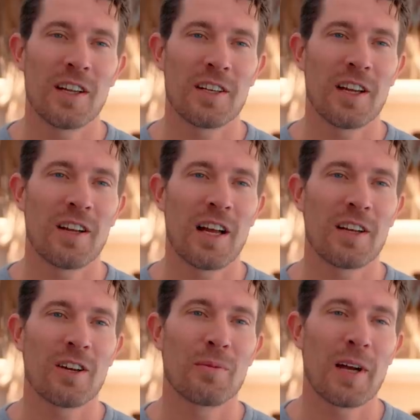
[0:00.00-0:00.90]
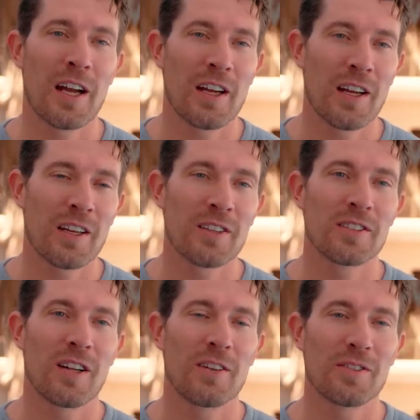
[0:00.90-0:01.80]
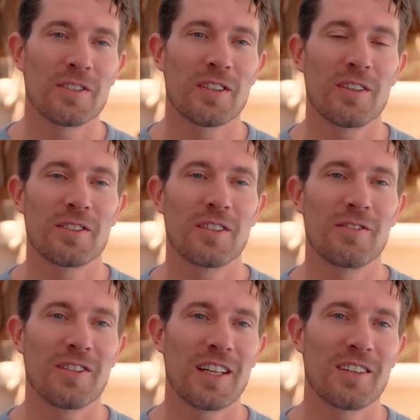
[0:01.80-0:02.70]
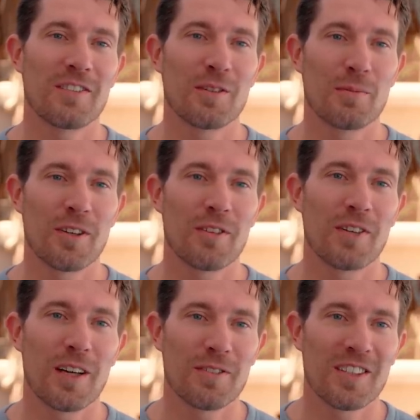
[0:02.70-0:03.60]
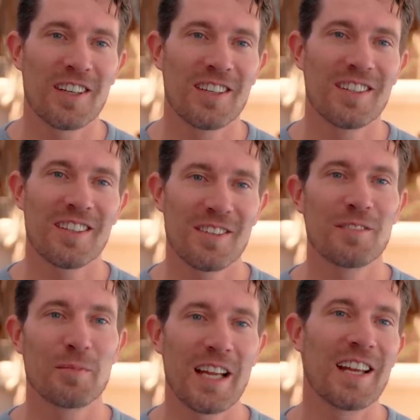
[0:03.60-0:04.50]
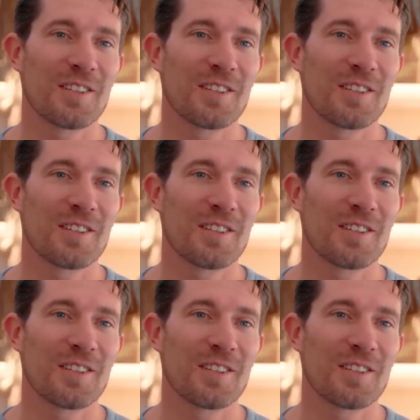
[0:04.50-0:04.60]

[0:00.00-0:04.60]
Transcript: Dannielle had to go back and get her stuff and stuff, so me and Roberta were able to be